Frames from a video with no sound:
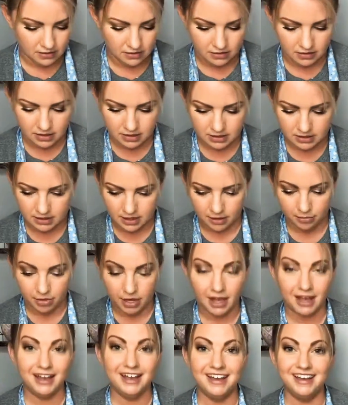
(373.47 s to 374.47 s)
It's not
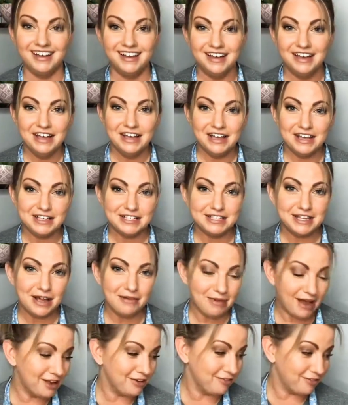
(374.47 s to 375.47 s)
bad. It's not
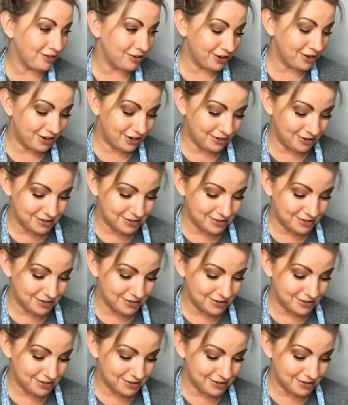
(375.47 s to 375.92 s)
bad for you.